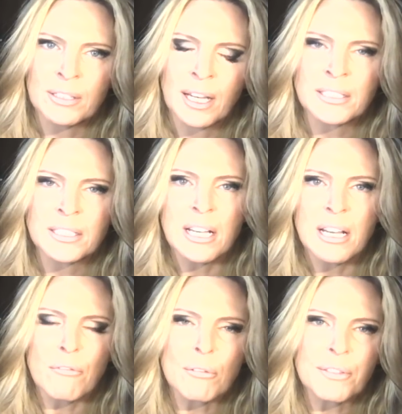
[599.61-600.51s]
And
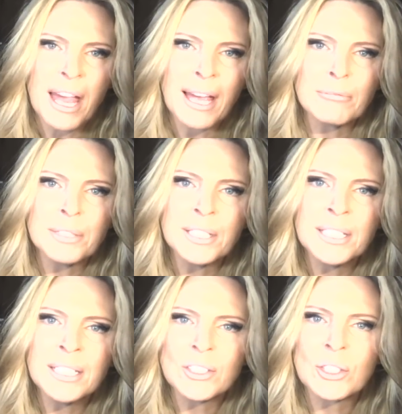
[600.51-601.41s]
for that, we
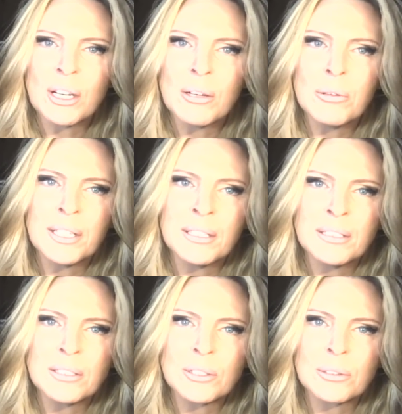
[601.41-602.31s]
need to go
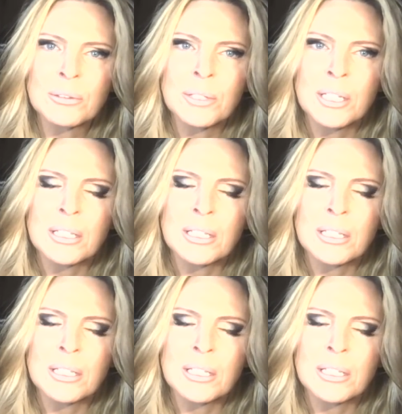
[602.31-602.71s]
into